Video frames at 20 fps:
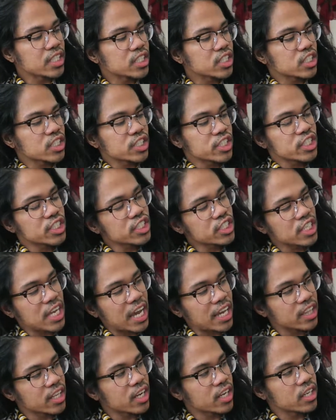sturdier
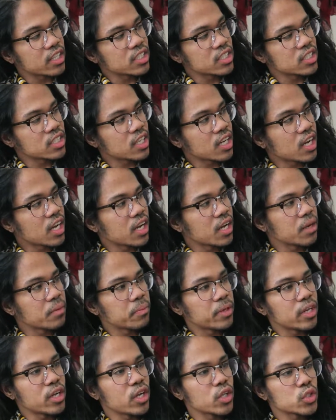nylon,
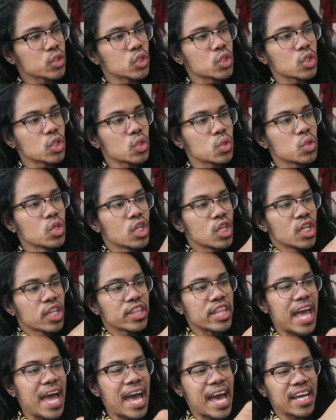and also
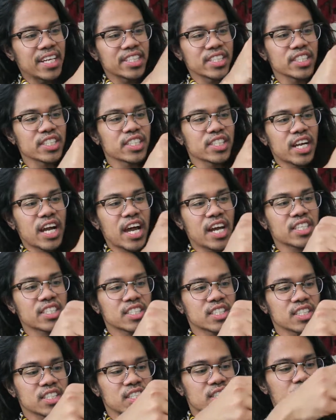the handles are
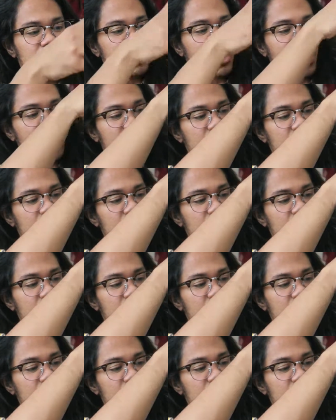actually